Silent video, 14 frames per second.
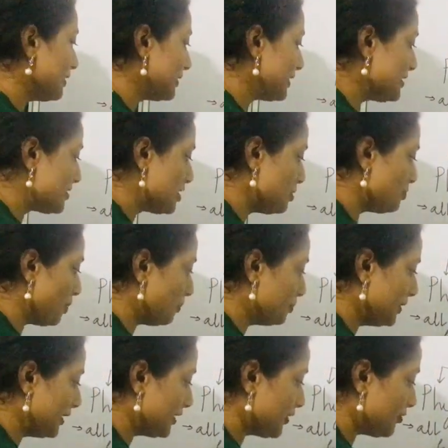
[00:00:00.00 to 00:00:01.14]
the densely
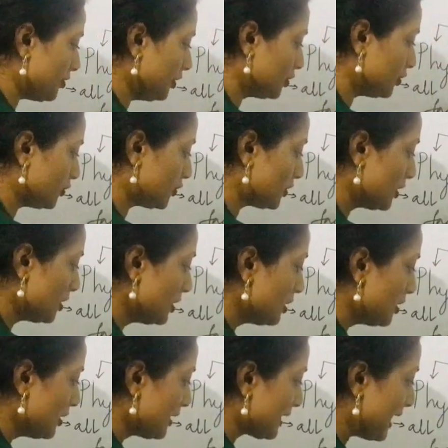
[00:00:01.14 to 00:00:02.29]
populated regions
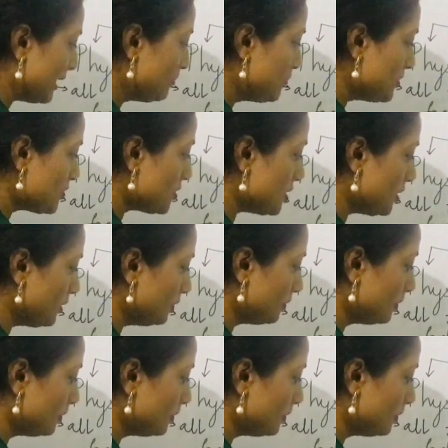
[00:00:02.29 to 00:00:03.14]
can be seen